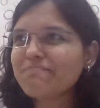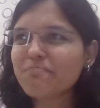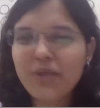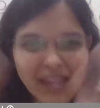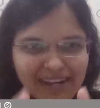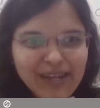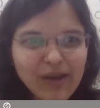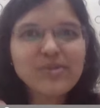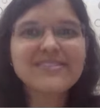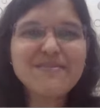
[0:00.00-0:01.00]
break it
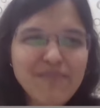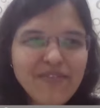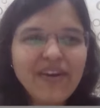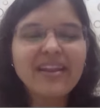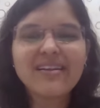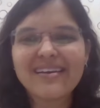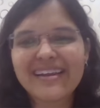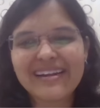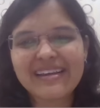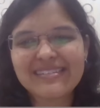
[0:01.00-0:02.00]
down, simplify it,
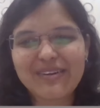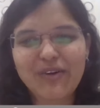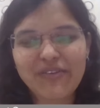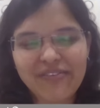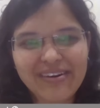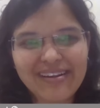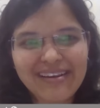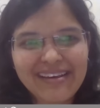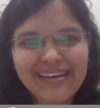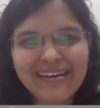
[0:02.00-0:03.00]
it takes a lot of effort.
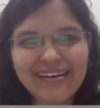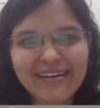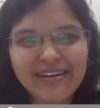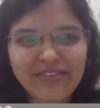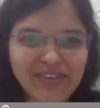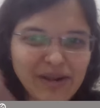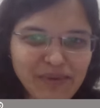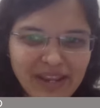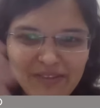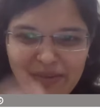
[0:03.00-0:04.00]
I have tried
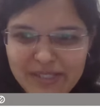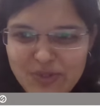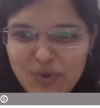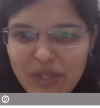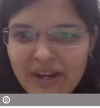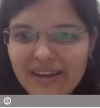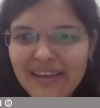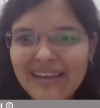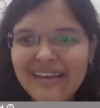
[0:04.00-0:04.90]
my level best to do that.